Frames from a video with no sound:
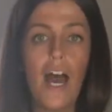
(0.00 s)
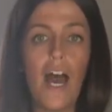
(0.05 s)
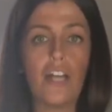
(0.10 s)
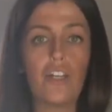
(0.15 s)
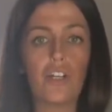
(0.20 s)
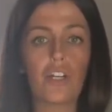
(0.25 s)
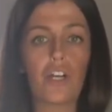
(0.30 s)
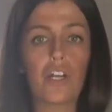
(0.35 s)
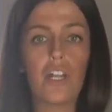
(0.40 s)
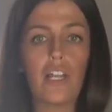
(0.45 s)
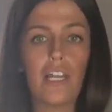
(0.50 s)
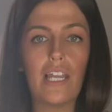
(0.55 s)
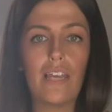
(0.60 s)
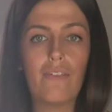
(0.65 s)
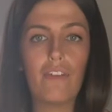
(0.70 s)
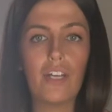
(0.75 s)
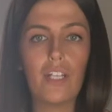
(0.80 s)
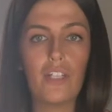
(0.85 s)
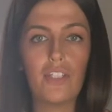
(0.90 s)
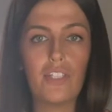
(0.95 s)
and you're going to
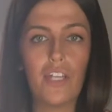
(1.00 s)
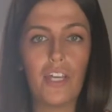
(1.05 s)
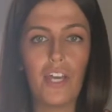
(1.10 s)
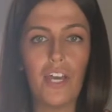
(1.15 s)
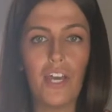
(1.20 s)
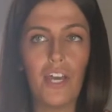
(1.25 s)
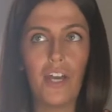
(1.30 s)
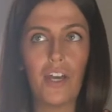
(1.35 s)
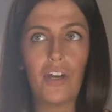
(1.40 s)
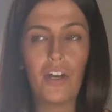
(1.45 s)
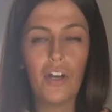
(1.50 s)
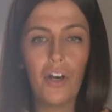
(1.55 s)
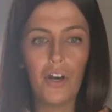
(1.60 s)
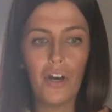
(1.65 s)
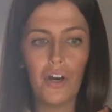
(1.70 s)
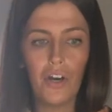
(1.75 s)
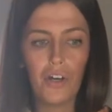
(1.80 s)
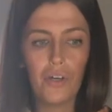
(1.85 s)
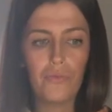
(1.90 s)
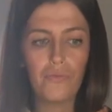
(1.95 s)
leave it to
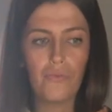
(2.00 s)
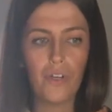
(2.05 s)
cook